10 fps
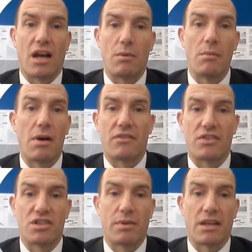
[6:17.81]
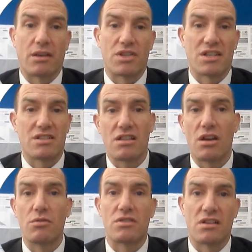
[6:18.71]
We might have a topic which has
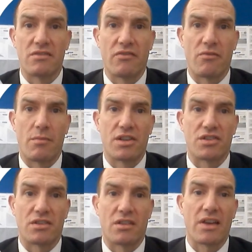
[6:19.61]
loads of information.